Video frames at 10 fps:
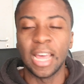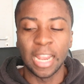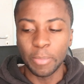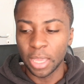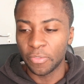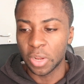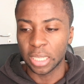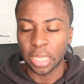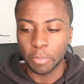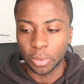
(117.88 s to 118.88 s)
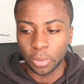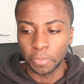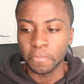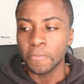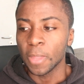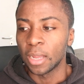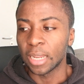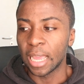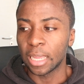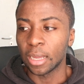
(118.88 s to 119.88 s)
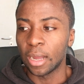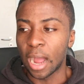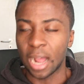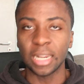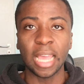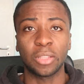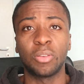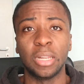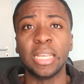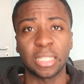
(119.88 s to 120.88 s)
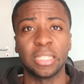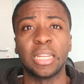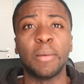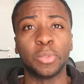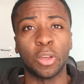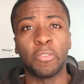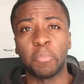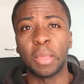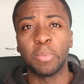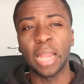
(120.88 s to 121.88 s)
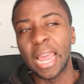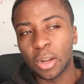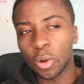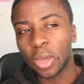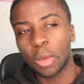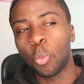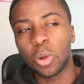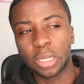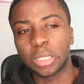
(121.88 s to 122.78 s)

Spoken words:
Let me give you an example. Like, I like to listen and observe people and look at what